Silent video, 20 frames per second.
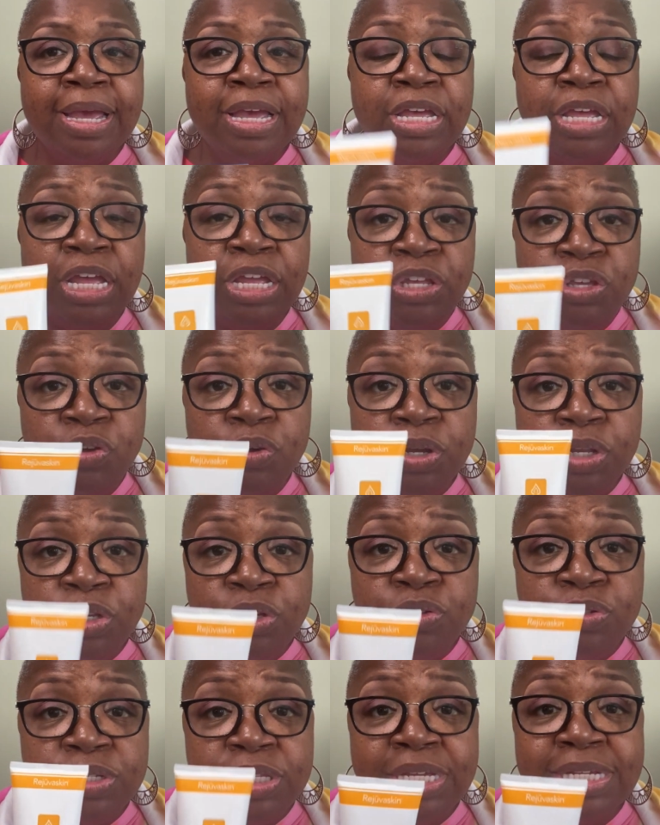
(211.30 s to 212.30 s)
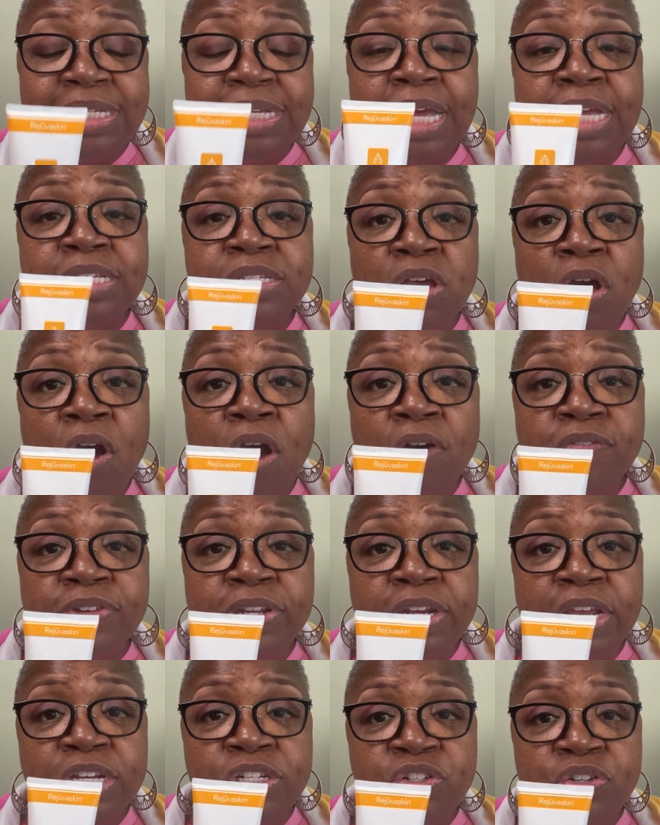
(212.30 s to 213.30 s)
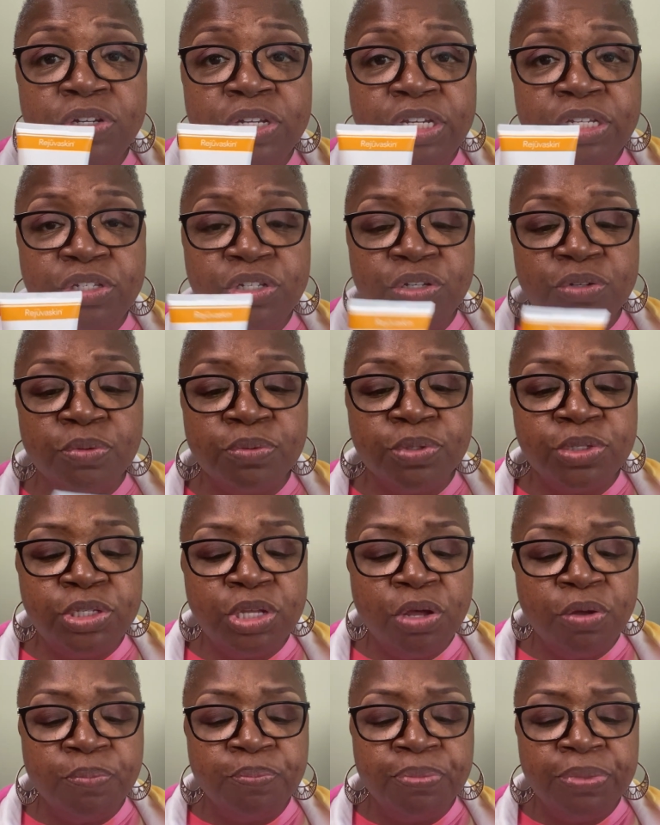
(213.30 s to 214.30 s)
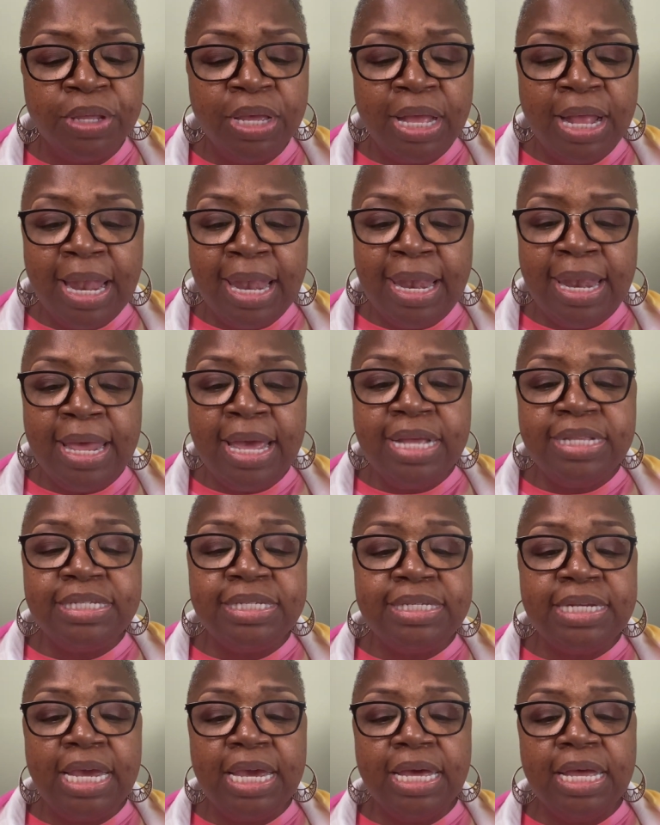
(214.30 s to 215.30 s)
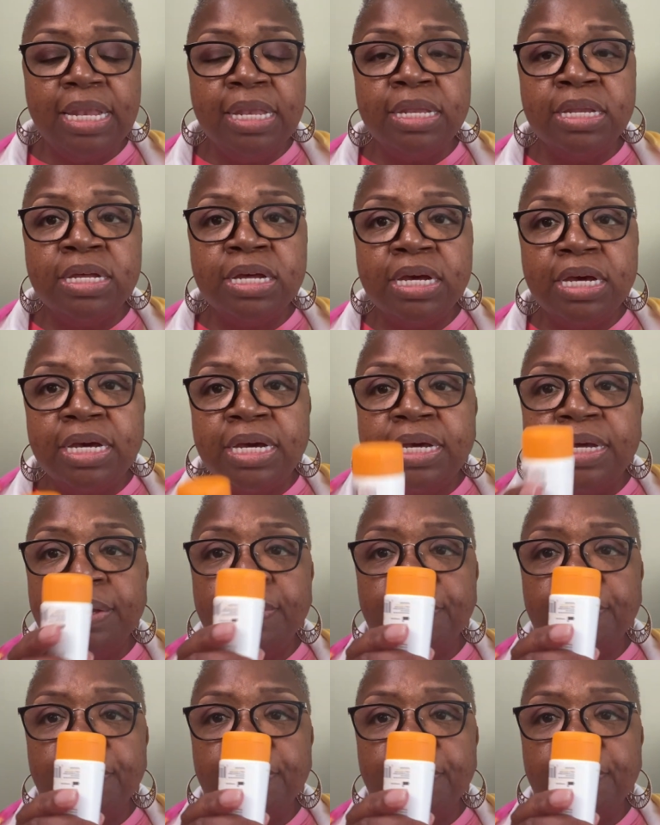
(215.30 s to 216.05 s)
And you can use this as often as you need to. So let's take a look